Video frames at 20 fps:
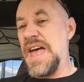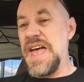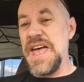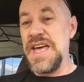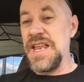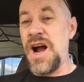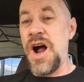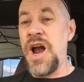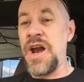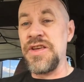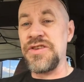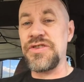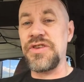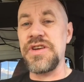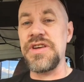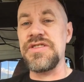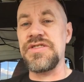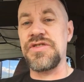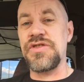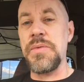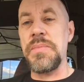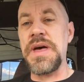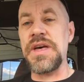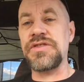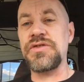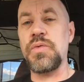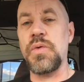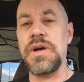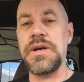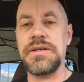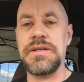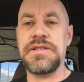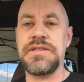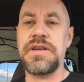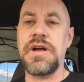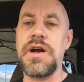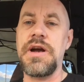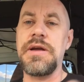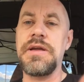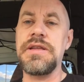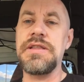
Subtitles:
it honestly is the best way. Sorry,